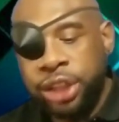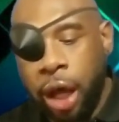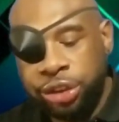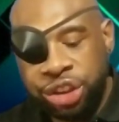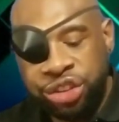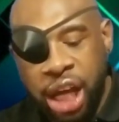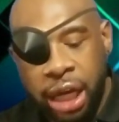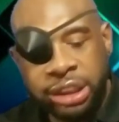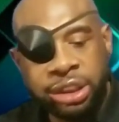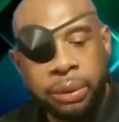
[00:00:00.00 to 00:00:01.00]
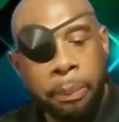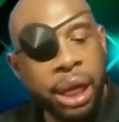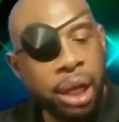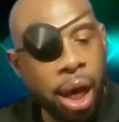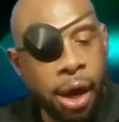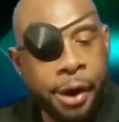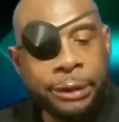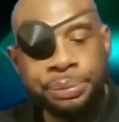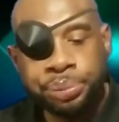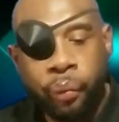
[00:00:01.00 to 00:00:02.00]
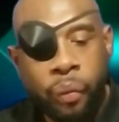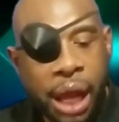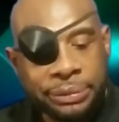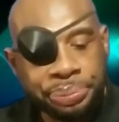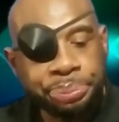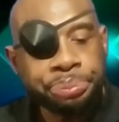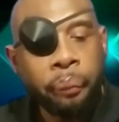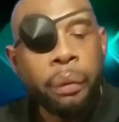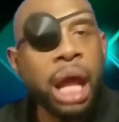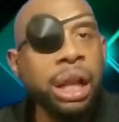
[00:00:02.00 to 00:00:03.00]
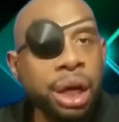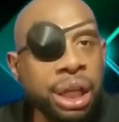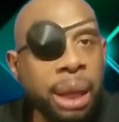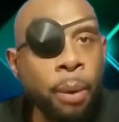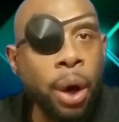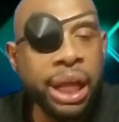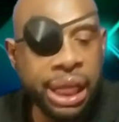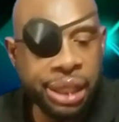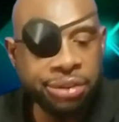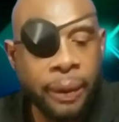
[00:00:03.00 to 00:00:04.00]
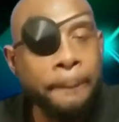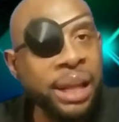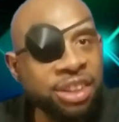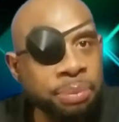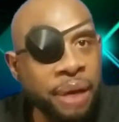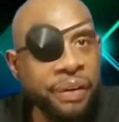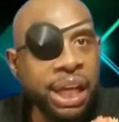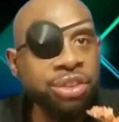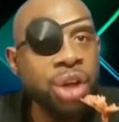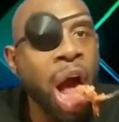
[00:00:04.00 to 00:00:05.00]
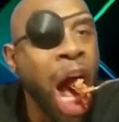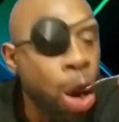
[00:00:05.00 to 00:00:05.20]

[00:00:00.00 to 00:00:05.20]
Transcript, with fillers: So she challenged below. Lil Gilmore Eats, Miss Smith Eats,